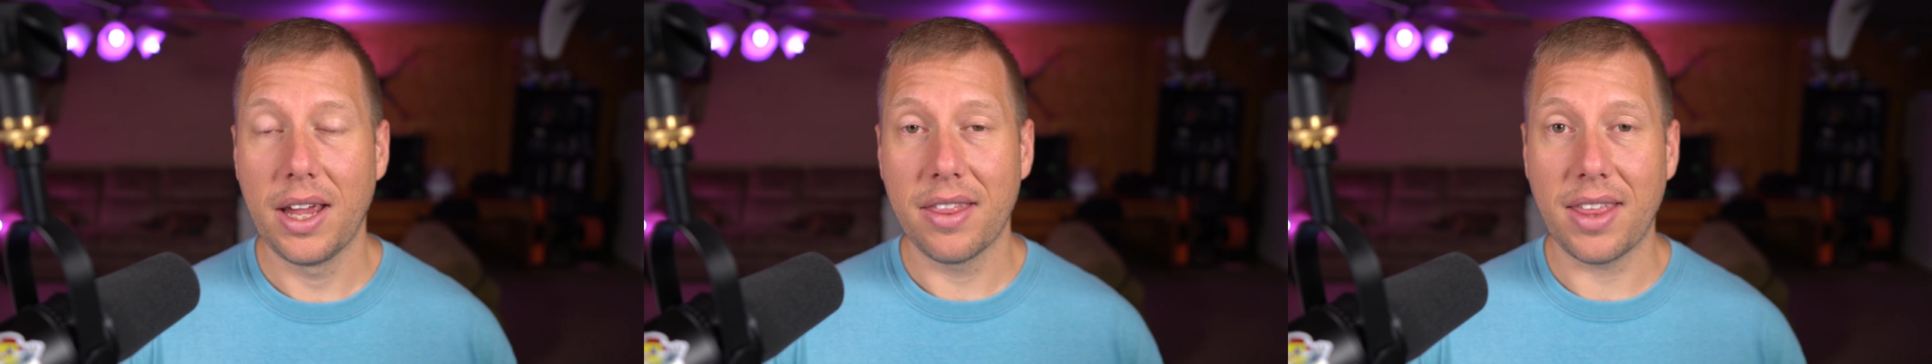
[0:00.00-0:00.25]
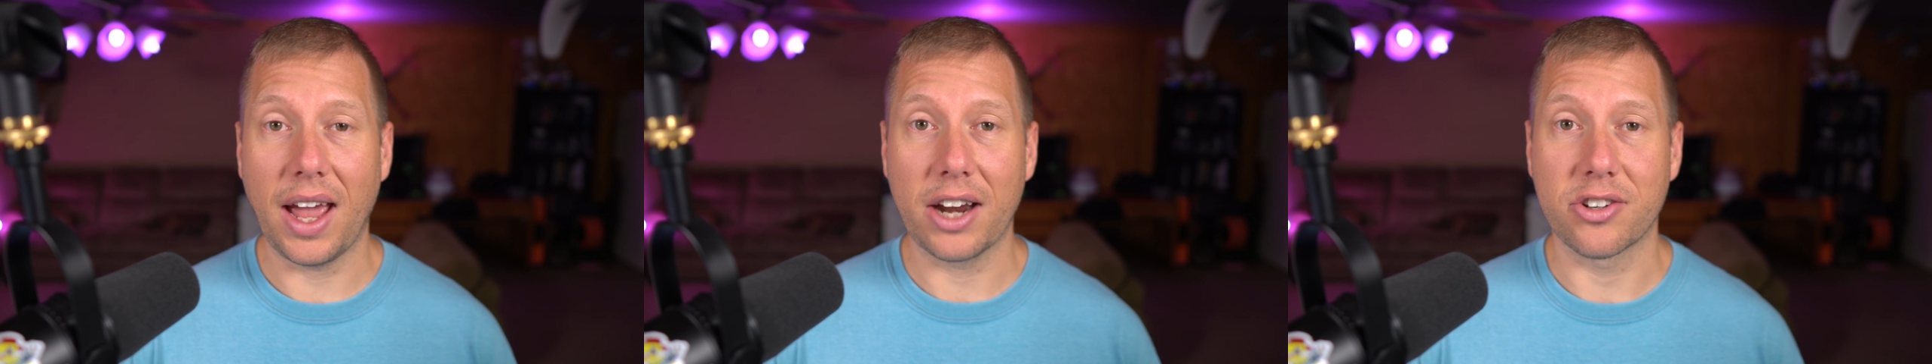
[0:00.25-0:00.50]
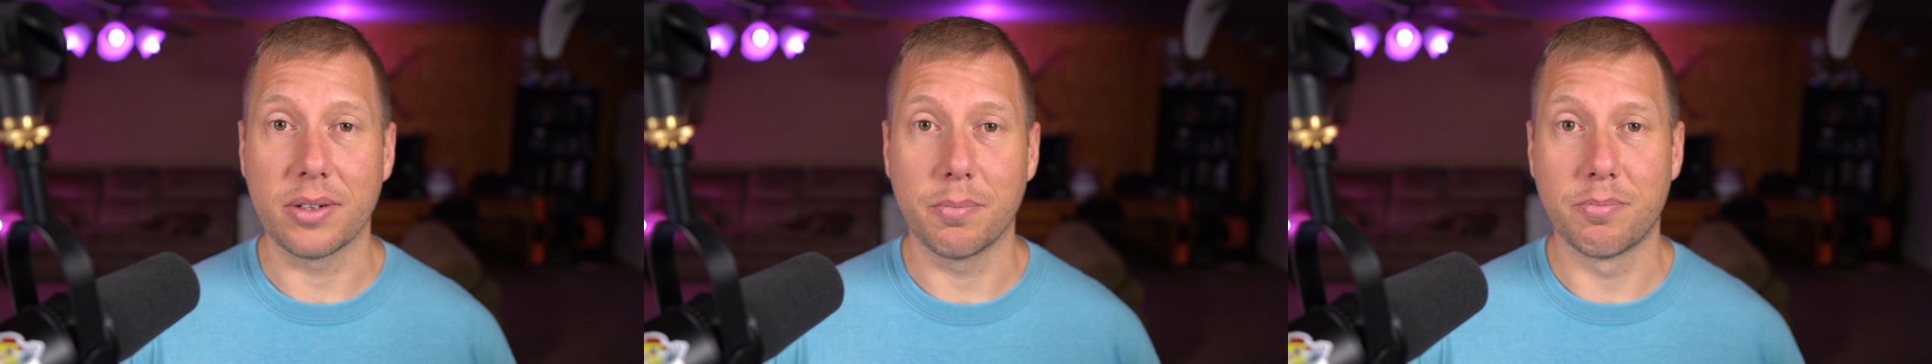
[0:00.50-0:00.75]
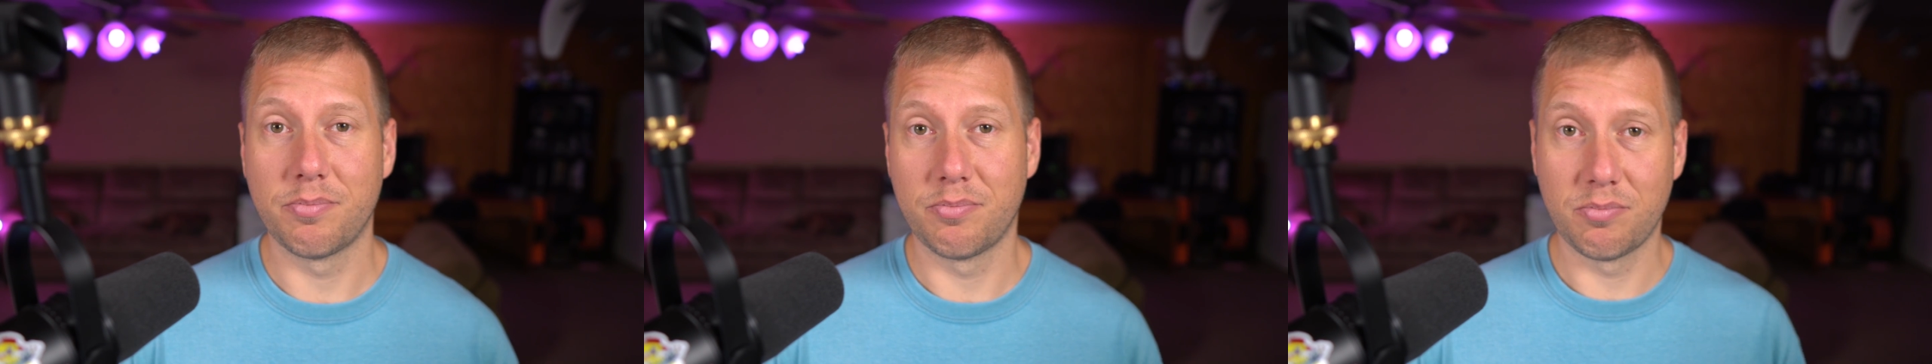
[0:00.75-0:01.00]
They actually
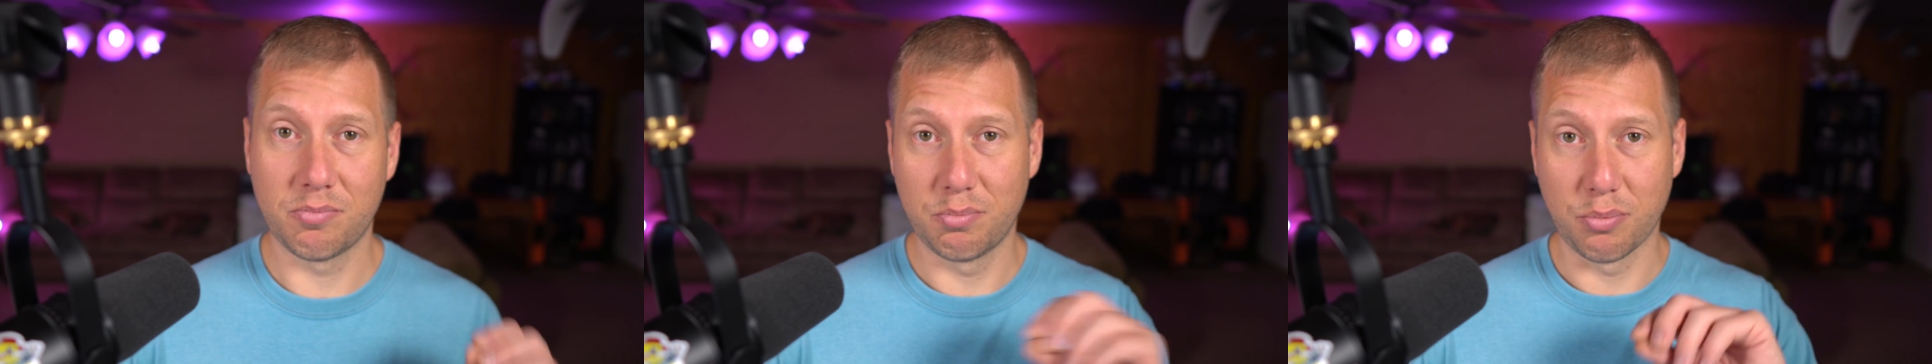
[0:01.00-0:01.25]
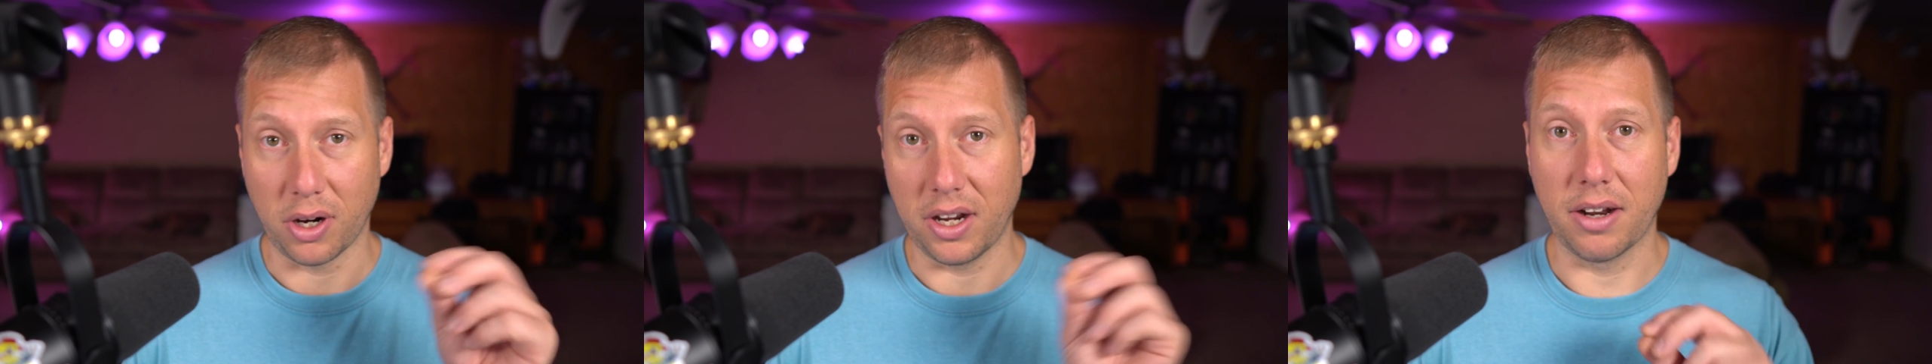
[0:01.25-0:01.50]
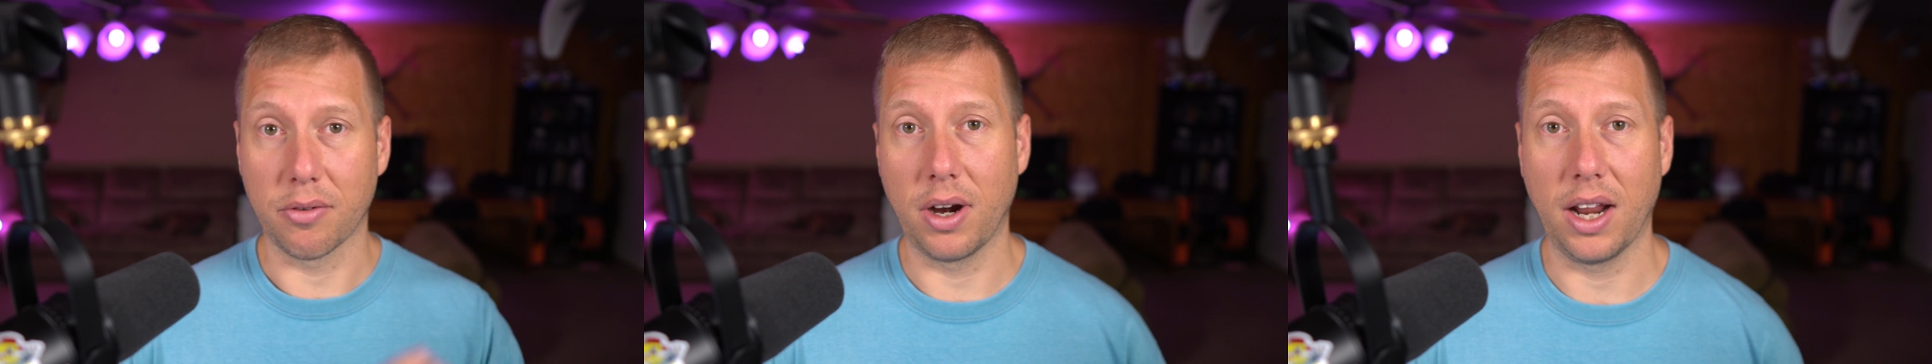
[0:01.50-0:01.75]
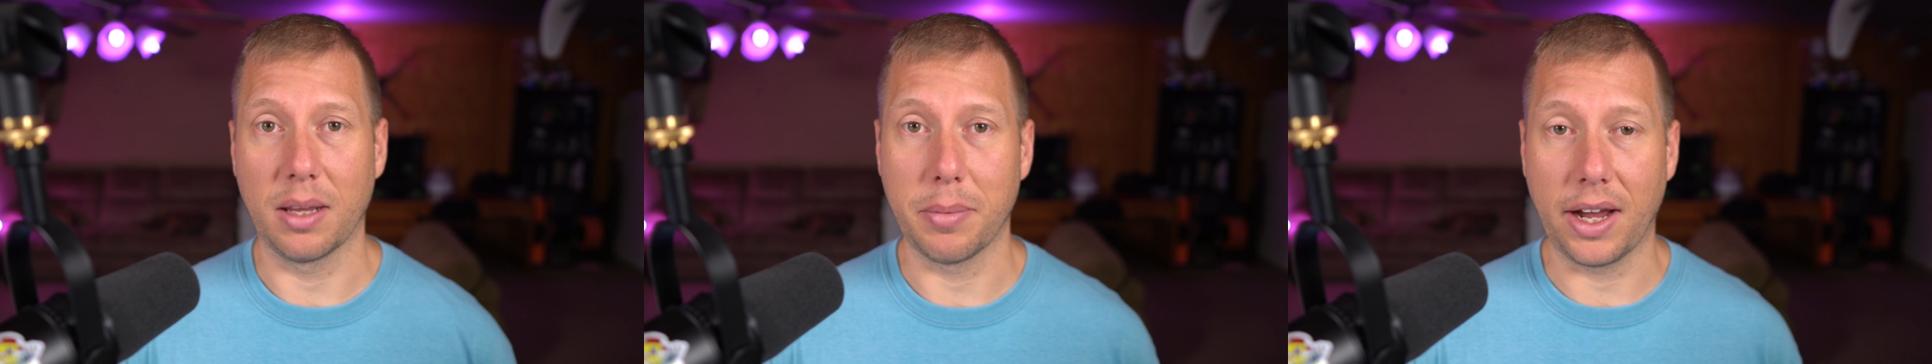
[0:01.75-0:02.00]
printed it right
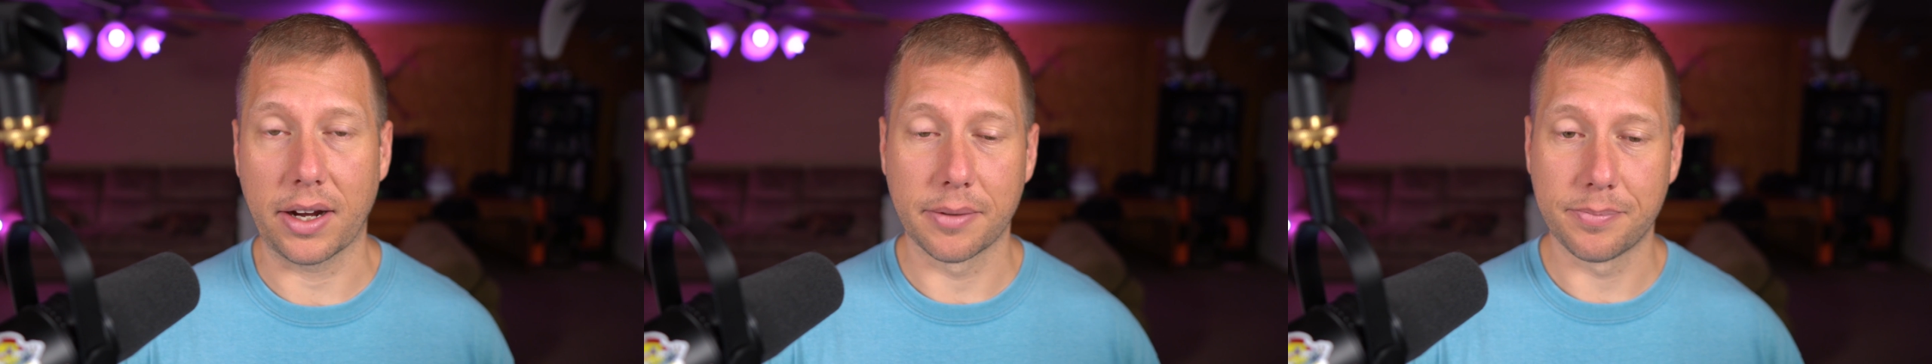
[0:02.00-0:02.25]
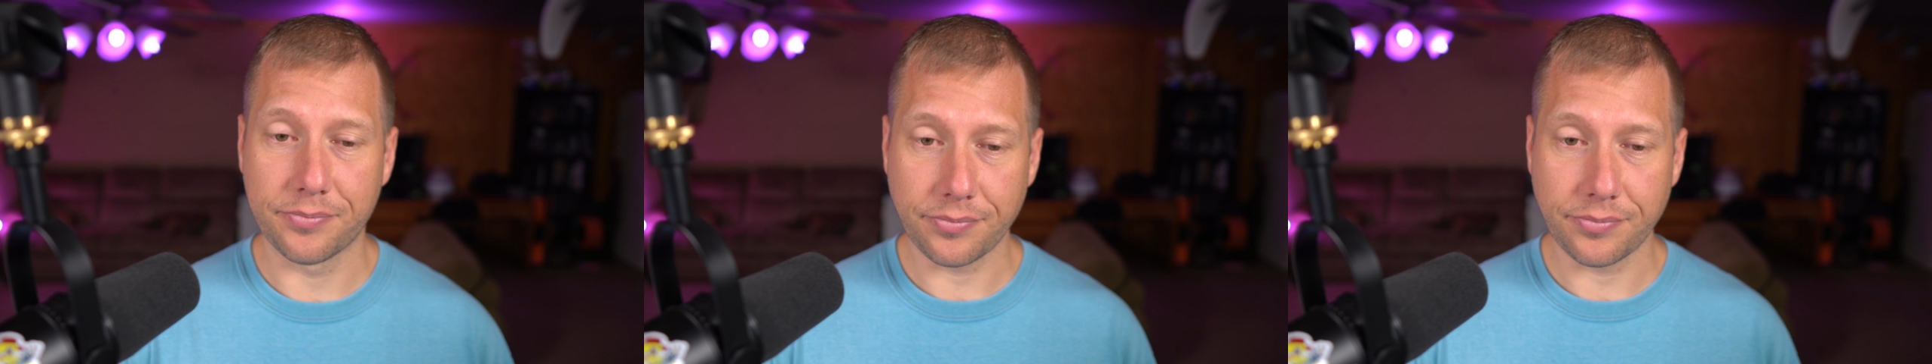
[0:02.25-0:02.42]
on the back.